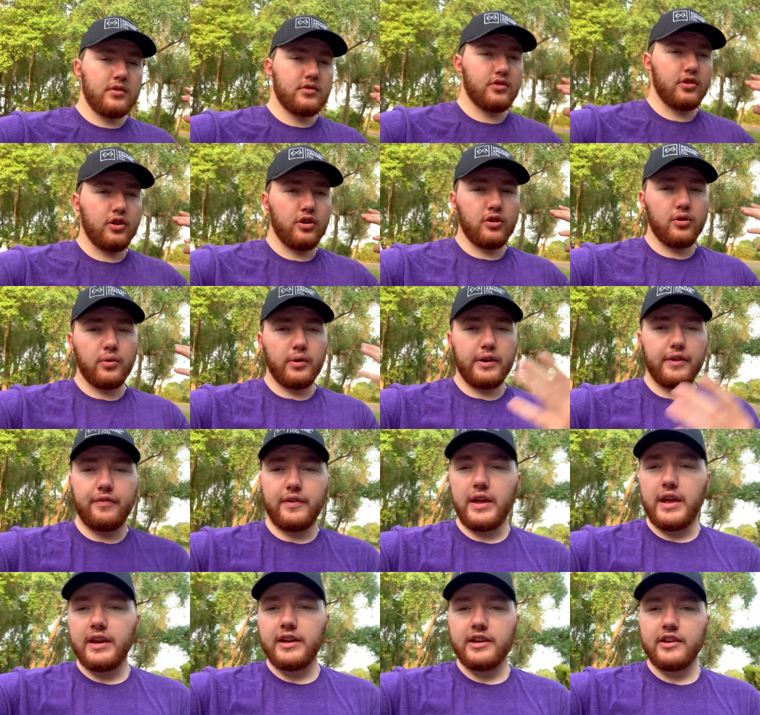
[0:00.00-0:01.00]
So if
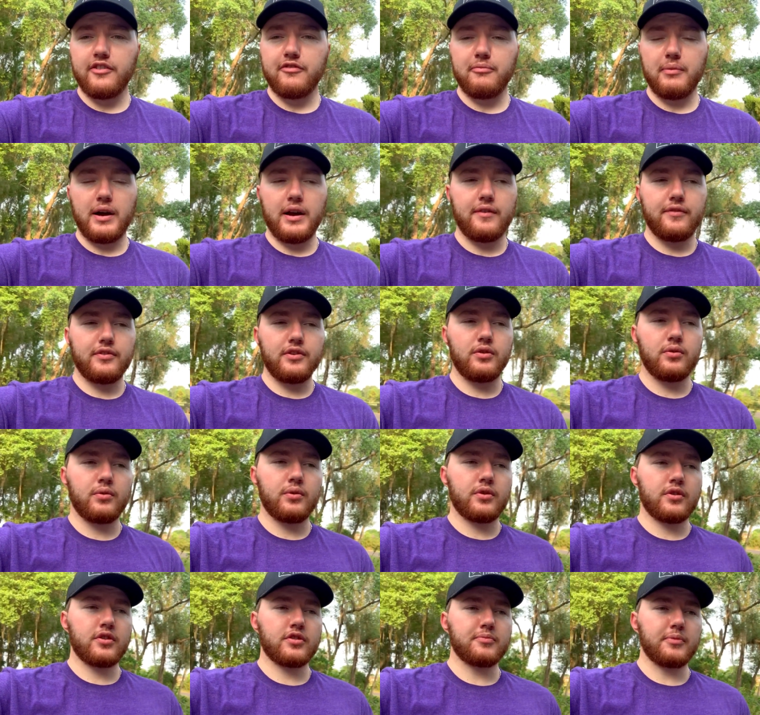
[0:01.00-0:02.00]
any of my
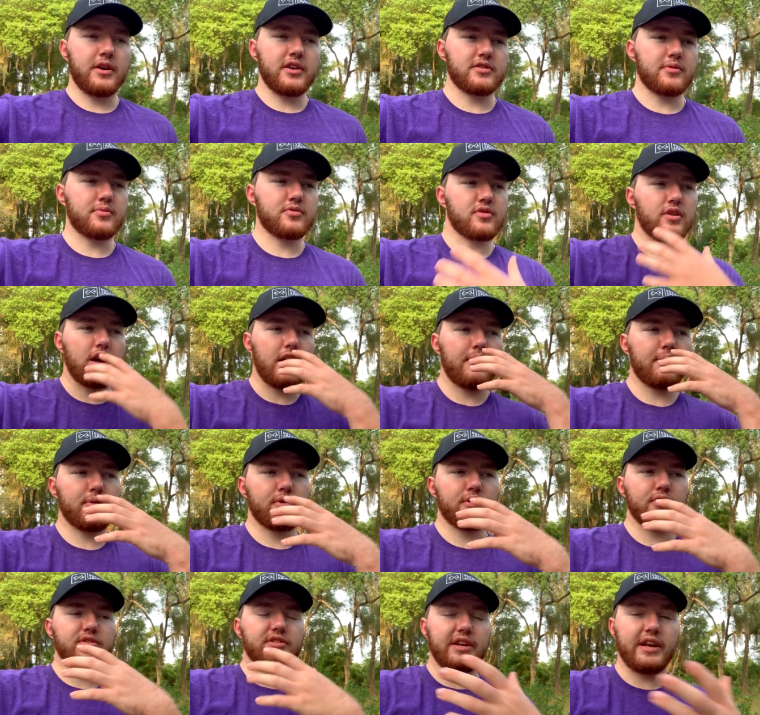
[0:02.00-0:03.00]
viewers, my
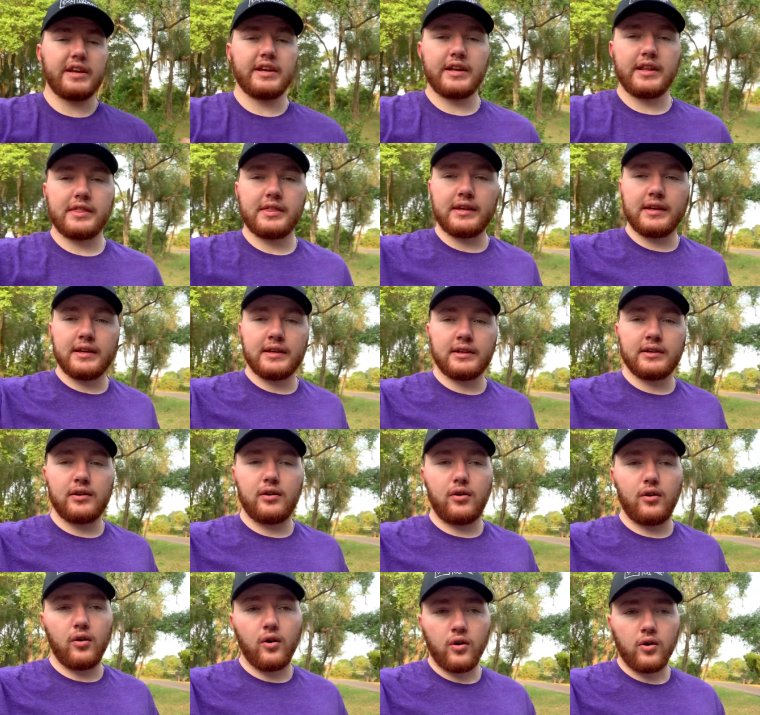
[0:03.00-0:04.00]
subscribers, anything,
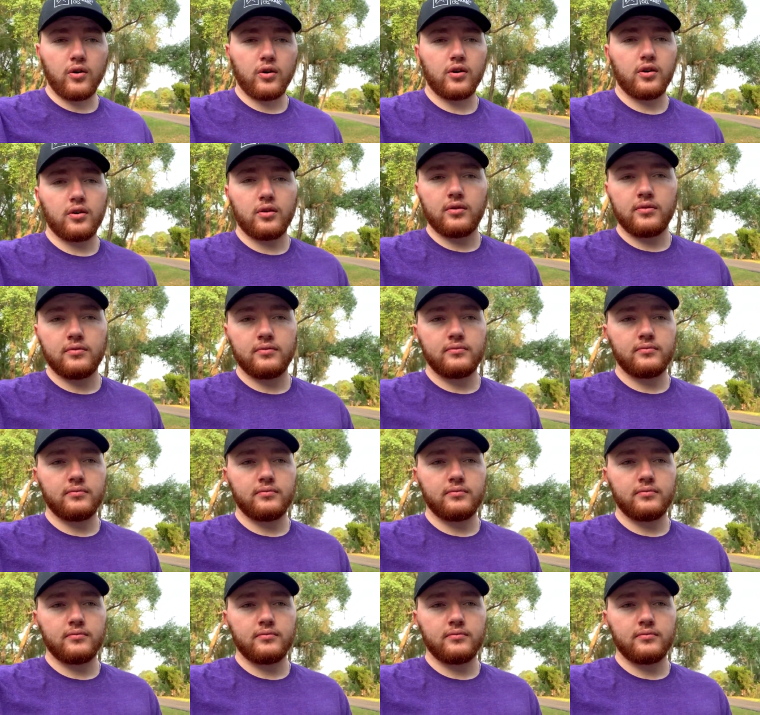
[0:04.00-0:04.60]
are,